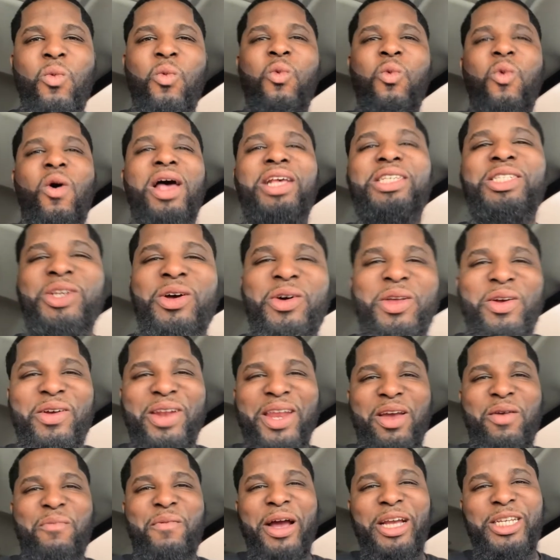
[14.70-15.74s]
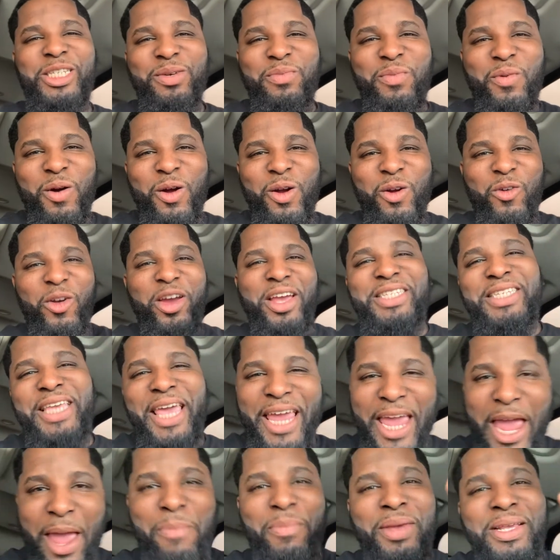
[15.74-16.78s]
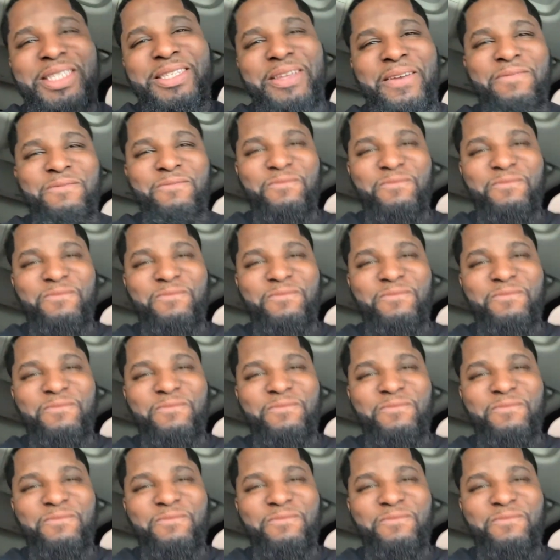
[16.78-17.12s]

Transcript: What's going on, everybody? It's your boy Chris, aka Mr.